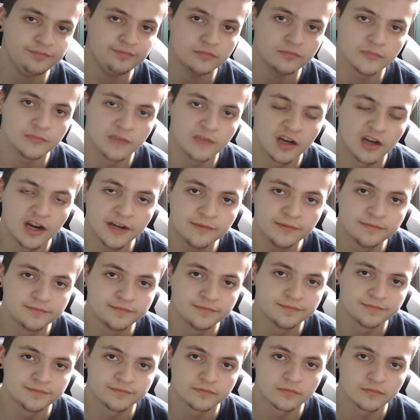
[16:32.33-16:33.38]
All right.
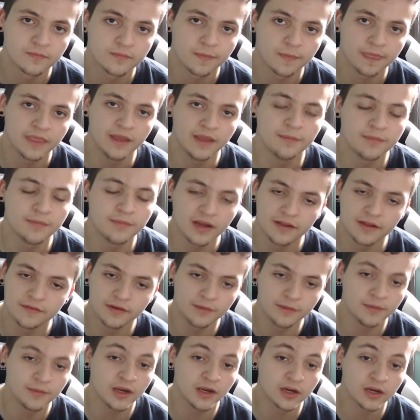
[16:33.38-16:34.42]
In
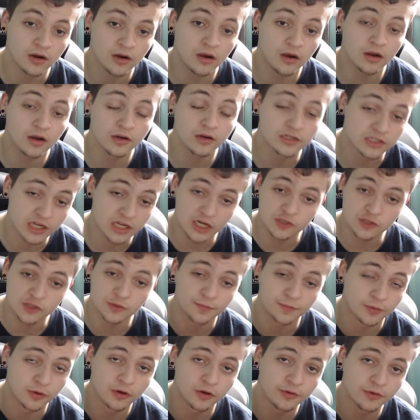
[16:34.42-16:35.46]
my car is an actual
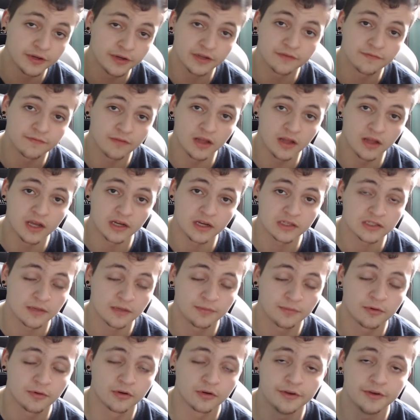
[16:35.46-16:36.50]
Puerto Rican flag because I'm
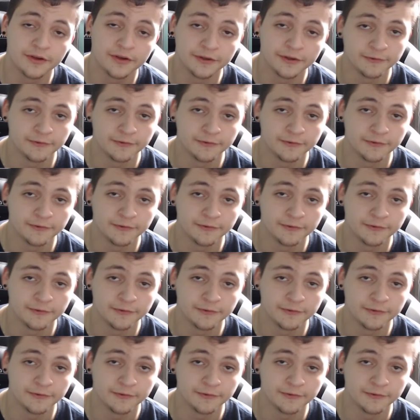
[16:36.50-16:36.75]
Puerto Rican.